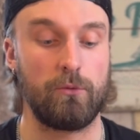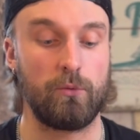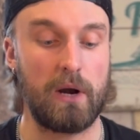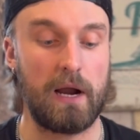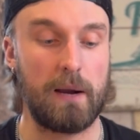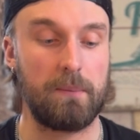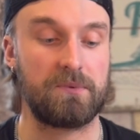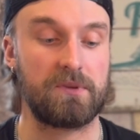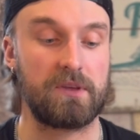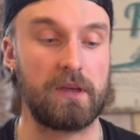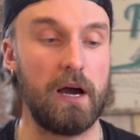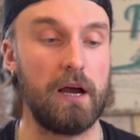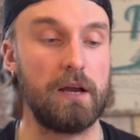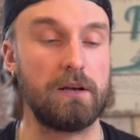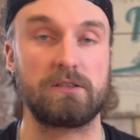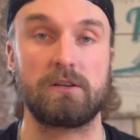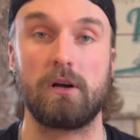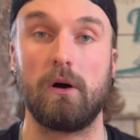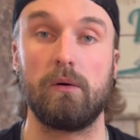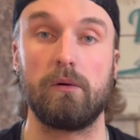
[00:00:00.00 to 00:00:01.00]
wrapped
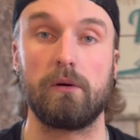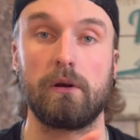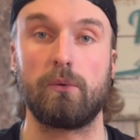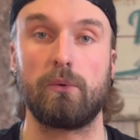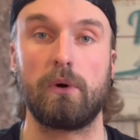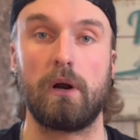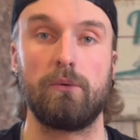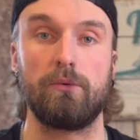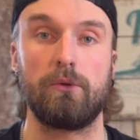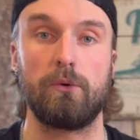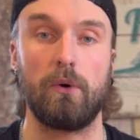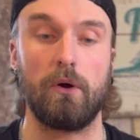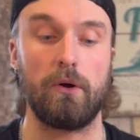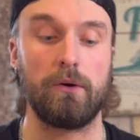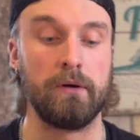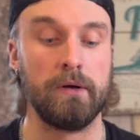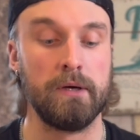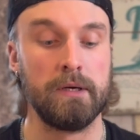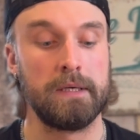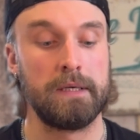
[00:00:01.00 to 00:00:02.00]
guides going around the
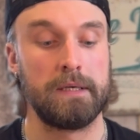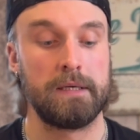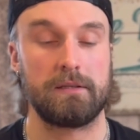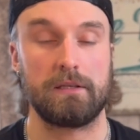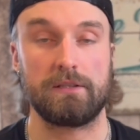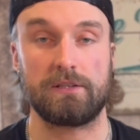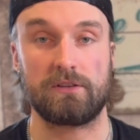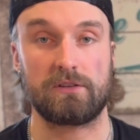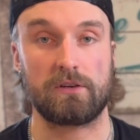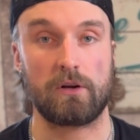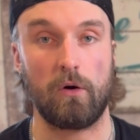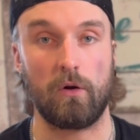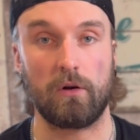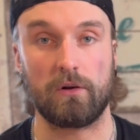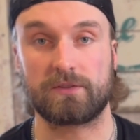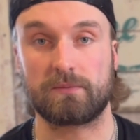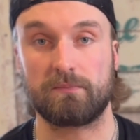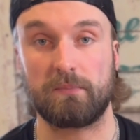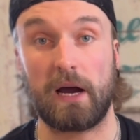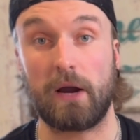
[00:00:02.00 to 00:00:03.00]
rod. This is
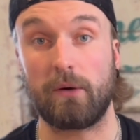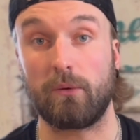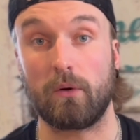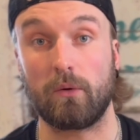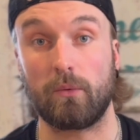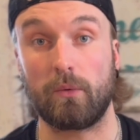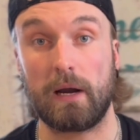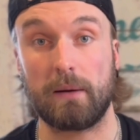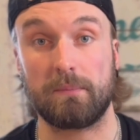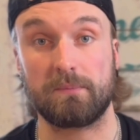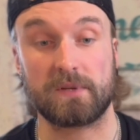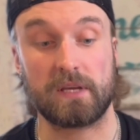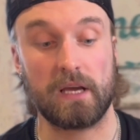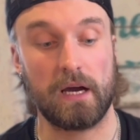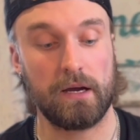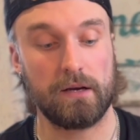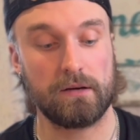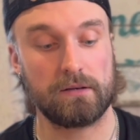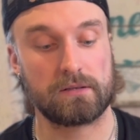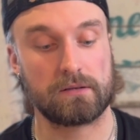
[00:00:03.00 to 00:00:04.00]
called spiral wrapped
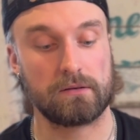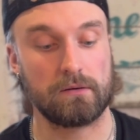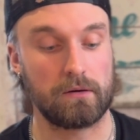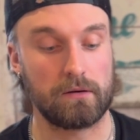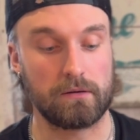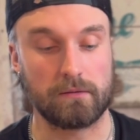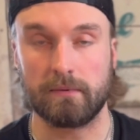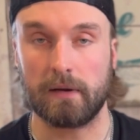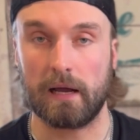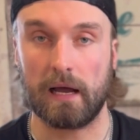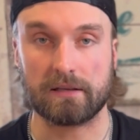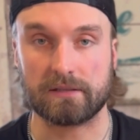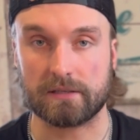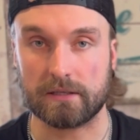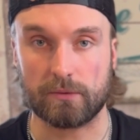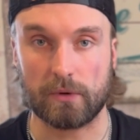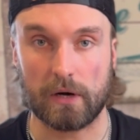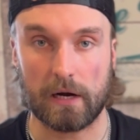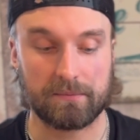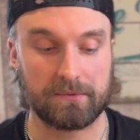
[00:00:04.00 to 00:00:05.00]
guides or
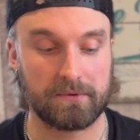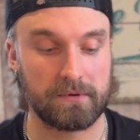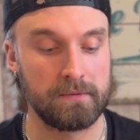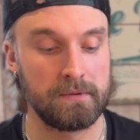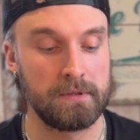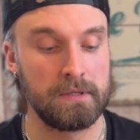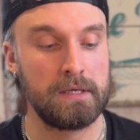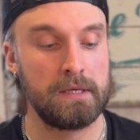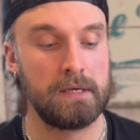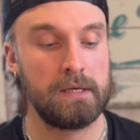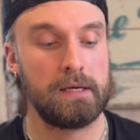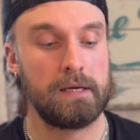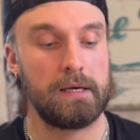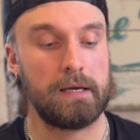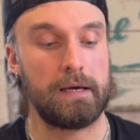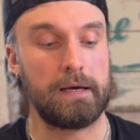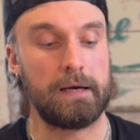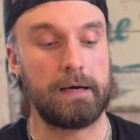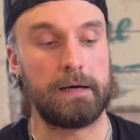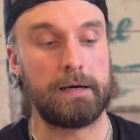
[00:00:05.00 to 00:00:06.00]
acid wrapped.
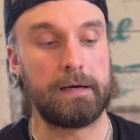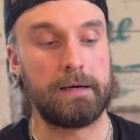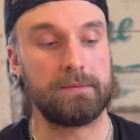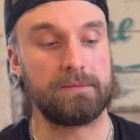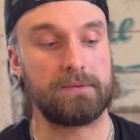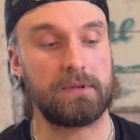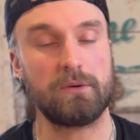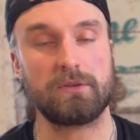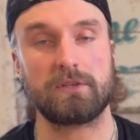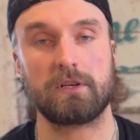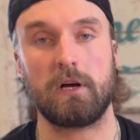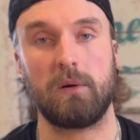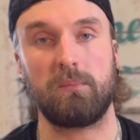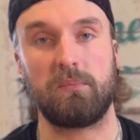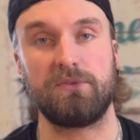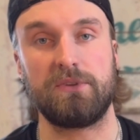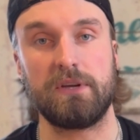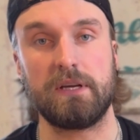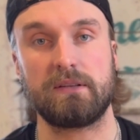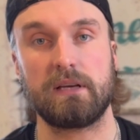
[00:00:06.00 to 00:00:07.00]
There's a
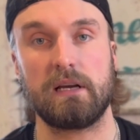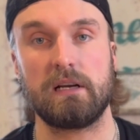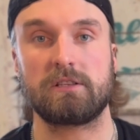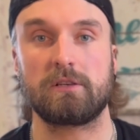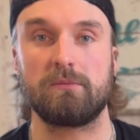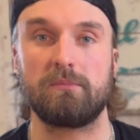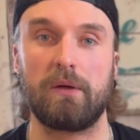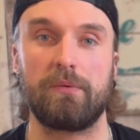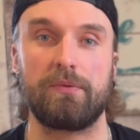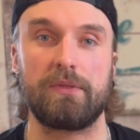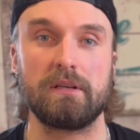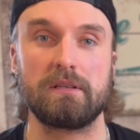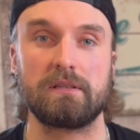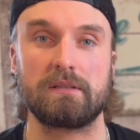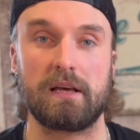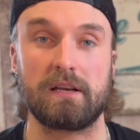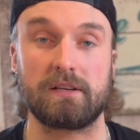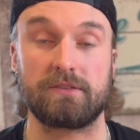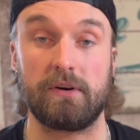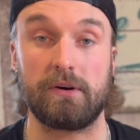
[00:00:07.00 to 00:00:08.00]
couple details about this
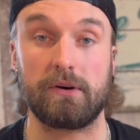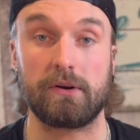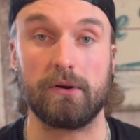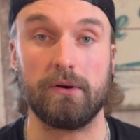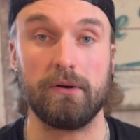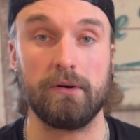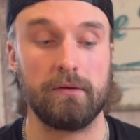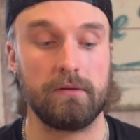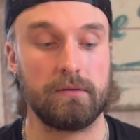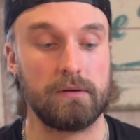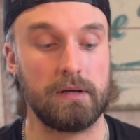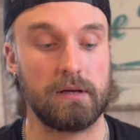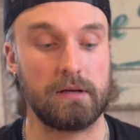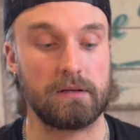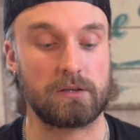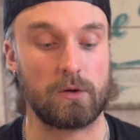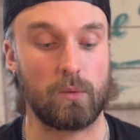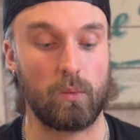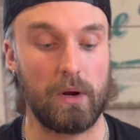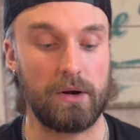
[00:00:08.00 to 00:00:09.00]
that is very good.
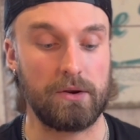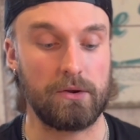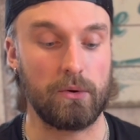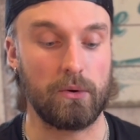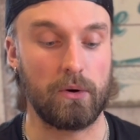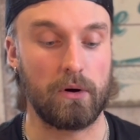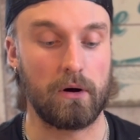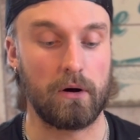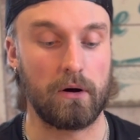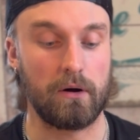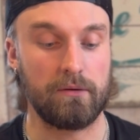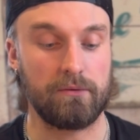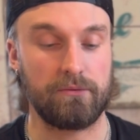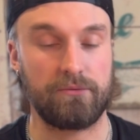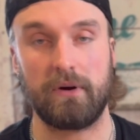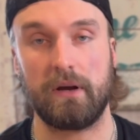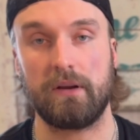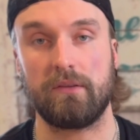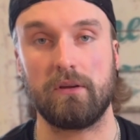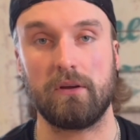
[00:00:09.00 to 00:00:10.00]
So when you are
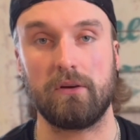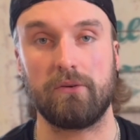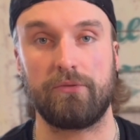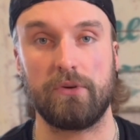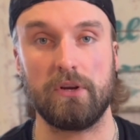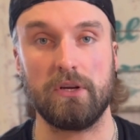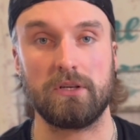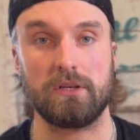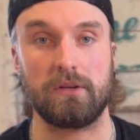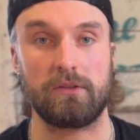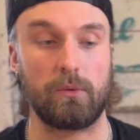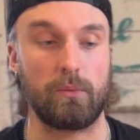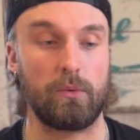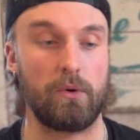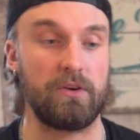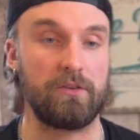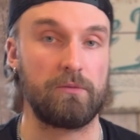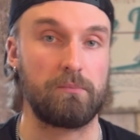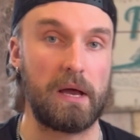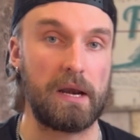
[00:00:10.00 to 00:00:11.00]
fighting a fish and the
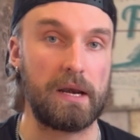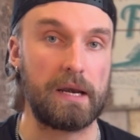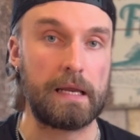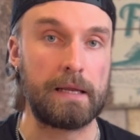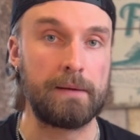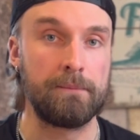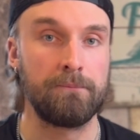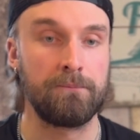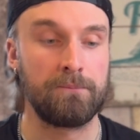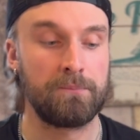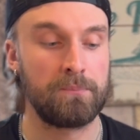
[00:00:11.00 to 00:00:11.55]
rod is bending,